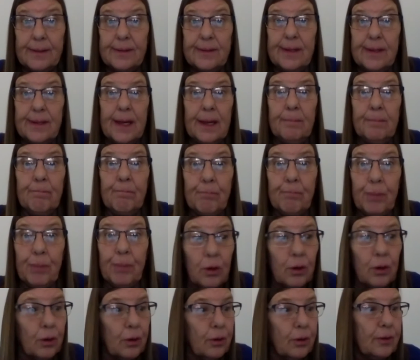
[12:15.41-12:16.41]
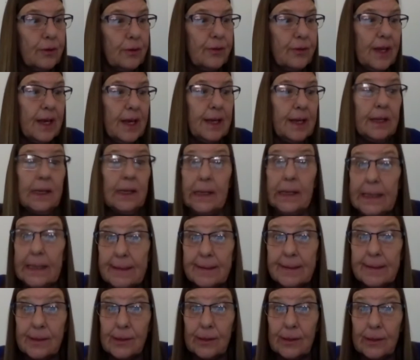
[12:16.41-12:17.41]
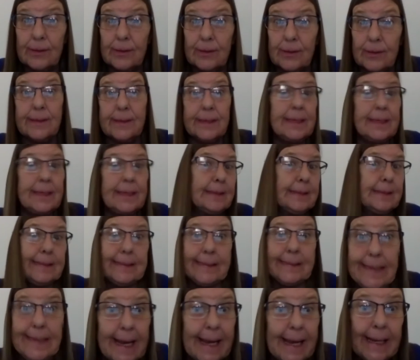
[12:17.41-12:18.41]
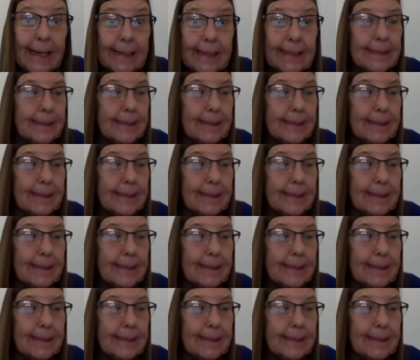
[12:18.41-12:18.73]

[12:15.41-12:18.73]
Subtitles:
and birds and lizards and snakes,